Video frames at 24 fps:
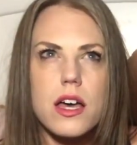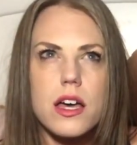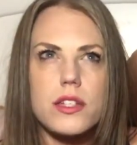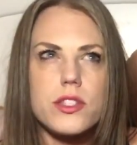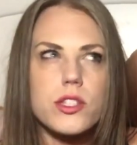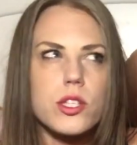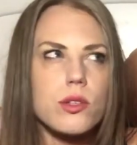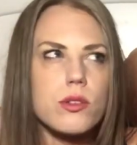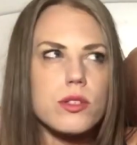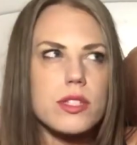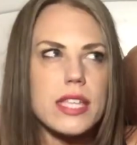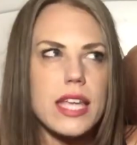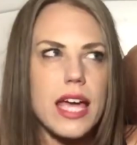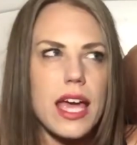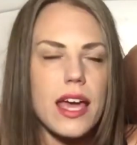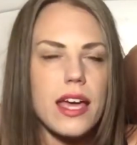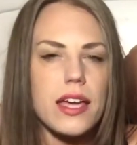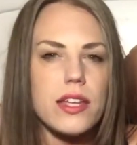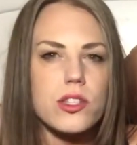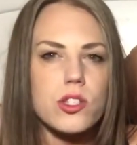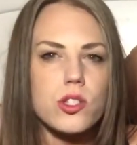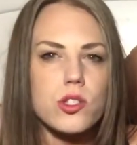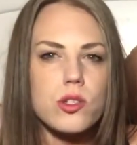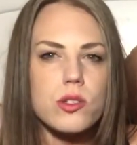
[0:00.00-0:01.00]

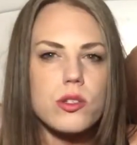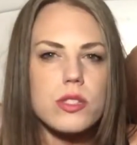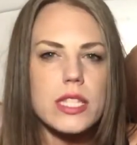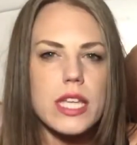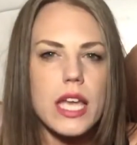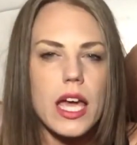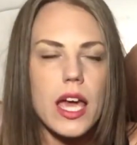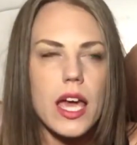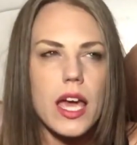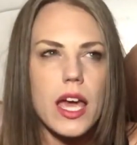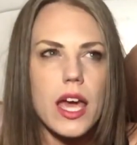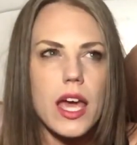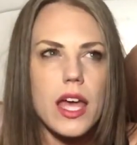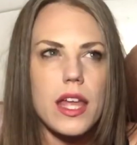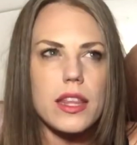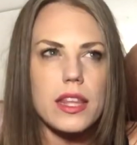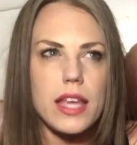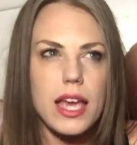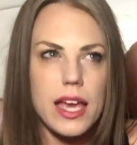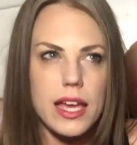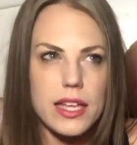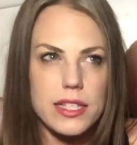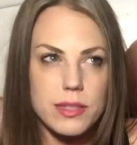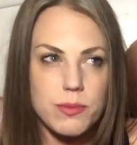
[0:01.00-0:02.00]
Tuesday. It's Tuesday. And
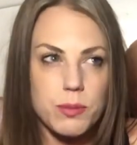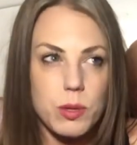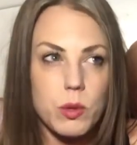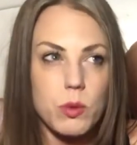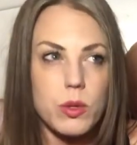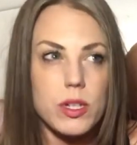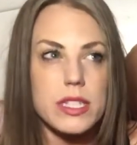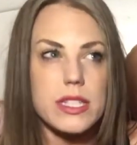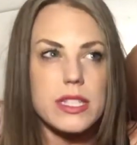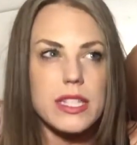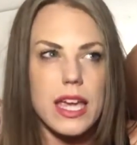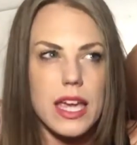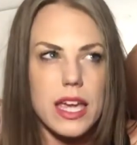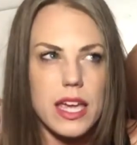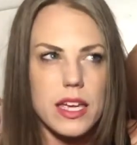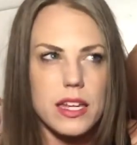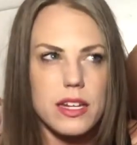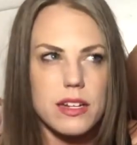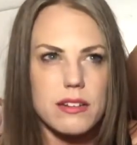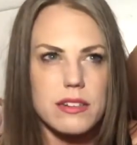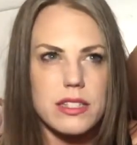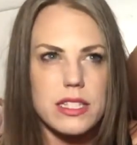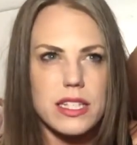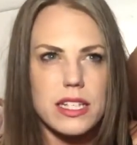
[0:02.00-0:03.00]
they asked me what date,
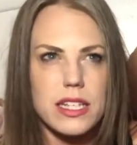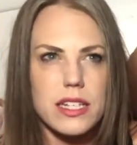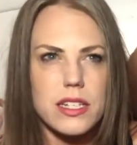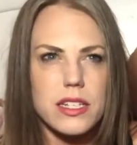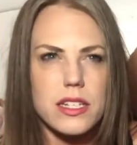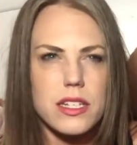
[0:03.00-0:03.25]
and I was like,